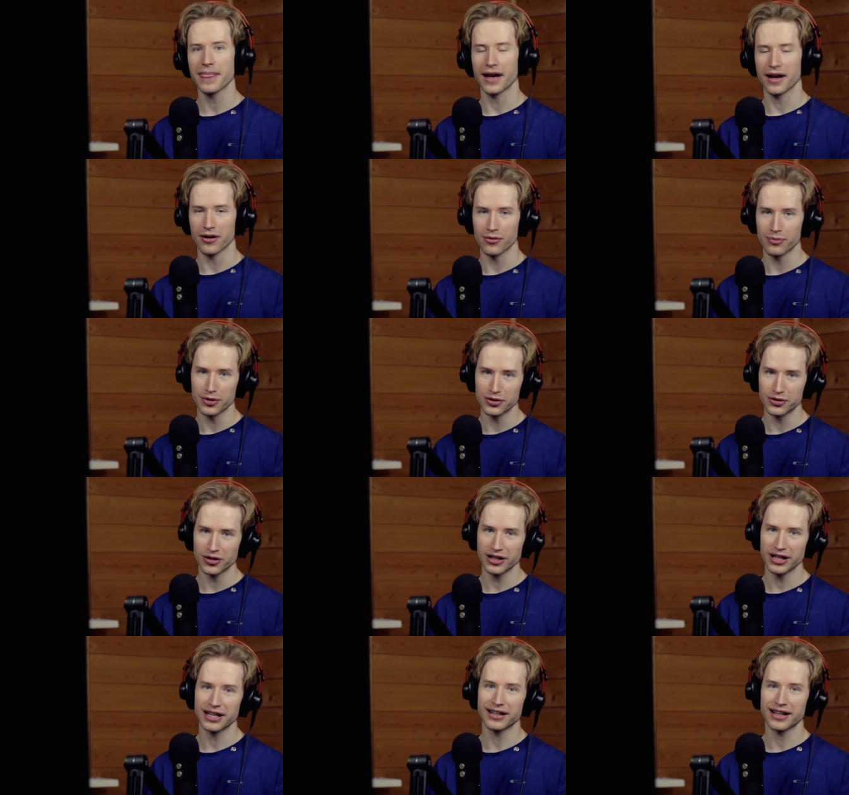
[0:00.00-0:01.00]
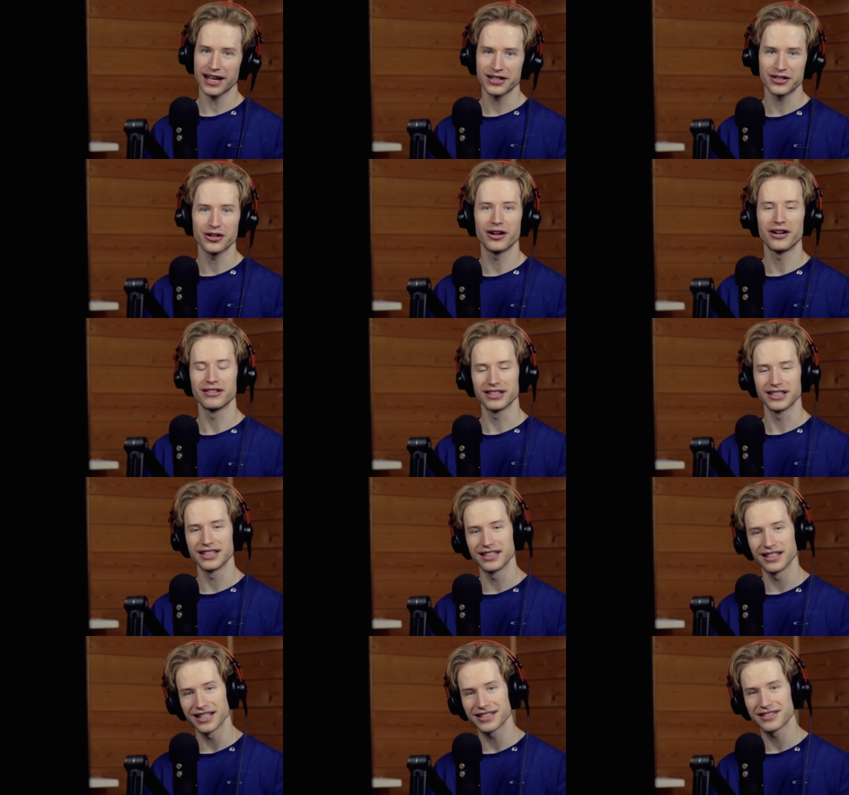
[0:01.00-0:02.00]
I hope you enjoyed, and catch you all in
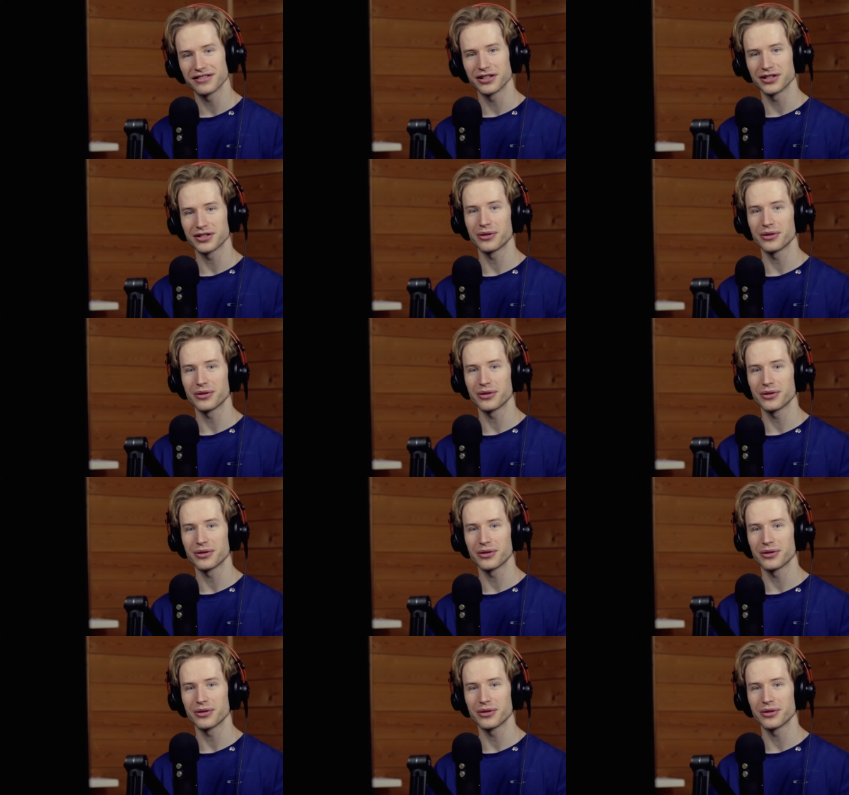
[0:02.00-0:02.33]
the next video.